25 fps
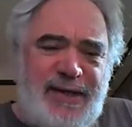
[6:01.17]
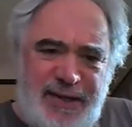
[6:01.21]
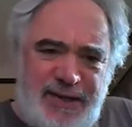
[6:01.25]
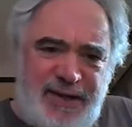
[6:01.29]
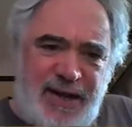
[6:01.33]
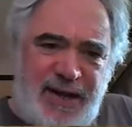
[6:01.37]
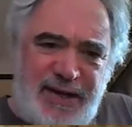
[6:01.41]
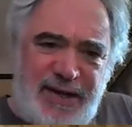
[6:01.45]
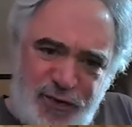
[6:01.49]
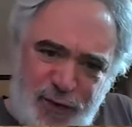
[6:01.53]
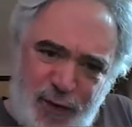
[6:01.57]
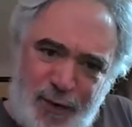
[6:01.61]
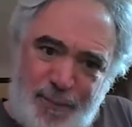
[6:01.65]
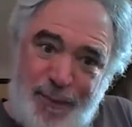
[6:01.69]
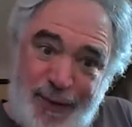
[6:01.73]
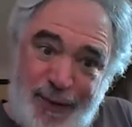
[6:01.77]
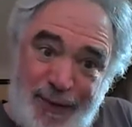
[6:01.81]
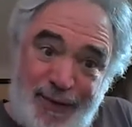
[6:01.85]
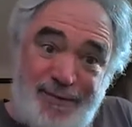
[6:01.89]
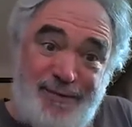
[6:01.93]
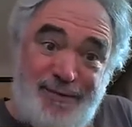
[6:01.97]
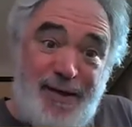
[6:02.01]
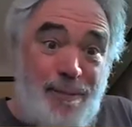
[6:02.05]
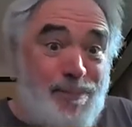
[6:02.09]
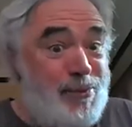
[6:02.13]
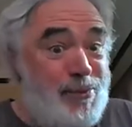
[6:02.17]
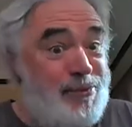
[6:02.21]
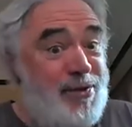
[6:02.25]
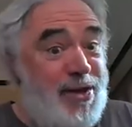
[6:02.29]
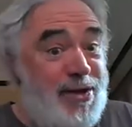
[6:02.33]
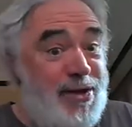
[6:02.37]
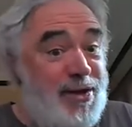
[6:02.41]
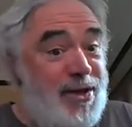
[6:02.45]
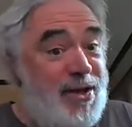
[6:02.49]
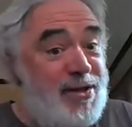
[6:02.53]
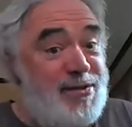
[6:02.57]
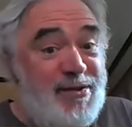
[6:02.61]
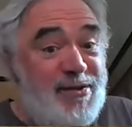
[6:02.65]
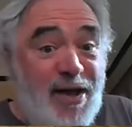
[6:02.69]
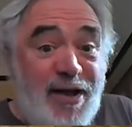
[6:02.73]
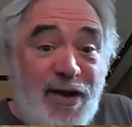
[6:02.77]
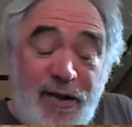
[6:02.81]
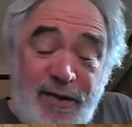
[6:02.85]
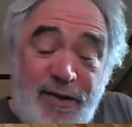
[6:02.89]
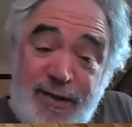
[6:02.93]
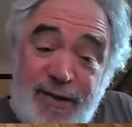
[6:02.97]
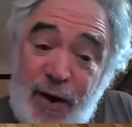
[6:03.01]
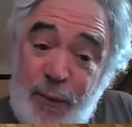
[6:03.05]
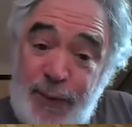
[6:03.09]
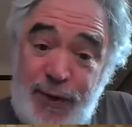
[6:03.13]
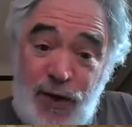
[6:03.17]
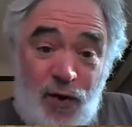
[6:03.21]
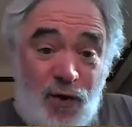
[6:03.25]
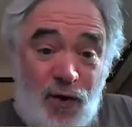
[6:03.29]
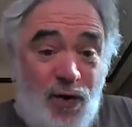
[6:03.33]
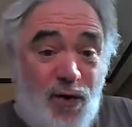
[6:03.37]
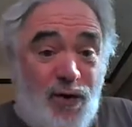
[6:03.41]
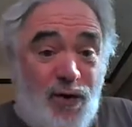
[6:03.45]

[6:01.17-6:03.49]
I, I just want to bring this up, is like, it's not that we